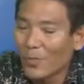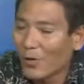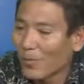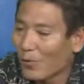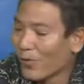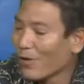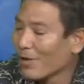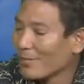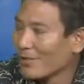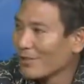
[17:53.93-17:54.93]
our
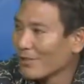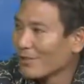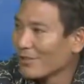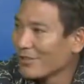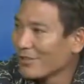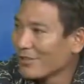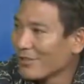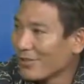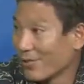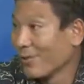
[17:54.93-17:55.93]
program is
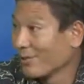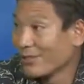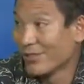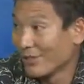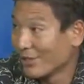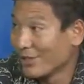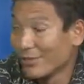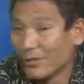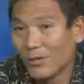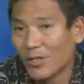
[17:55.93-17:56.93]
still
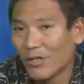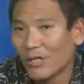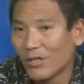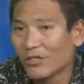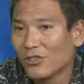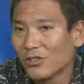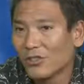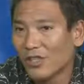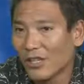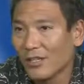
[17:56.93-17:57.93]
new. This is our
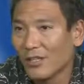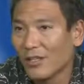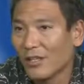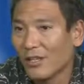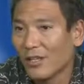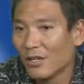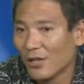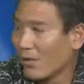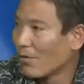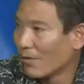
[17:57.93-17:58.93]
second
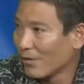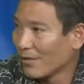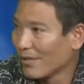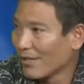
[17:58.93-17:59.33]
cohort,